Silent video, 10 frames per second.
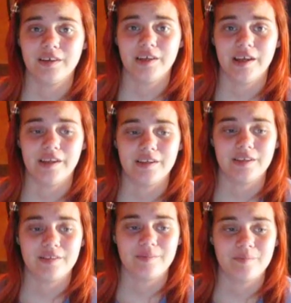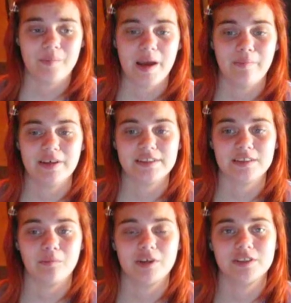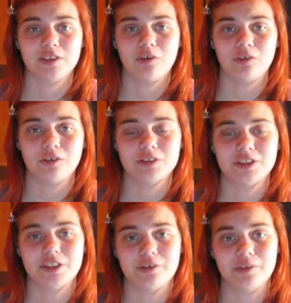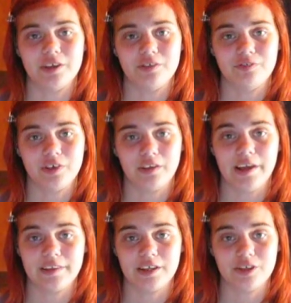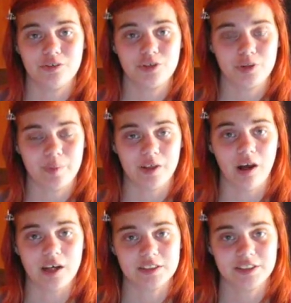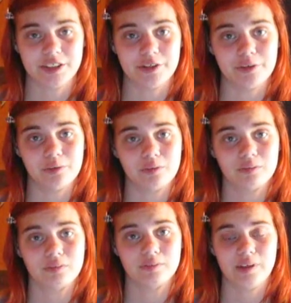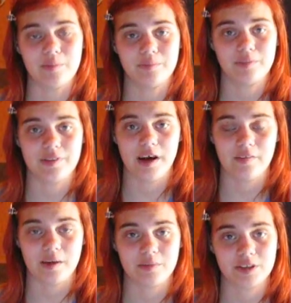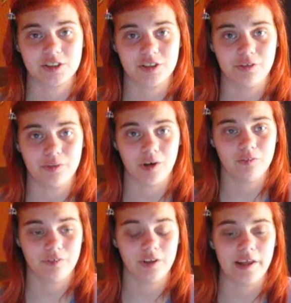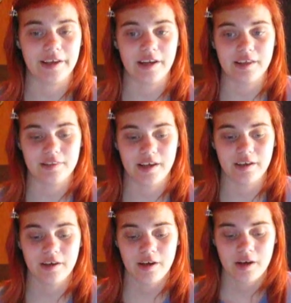And maybe it's someone so close to you that you feel like that you should be lost too. That without that person you don't feel like anything.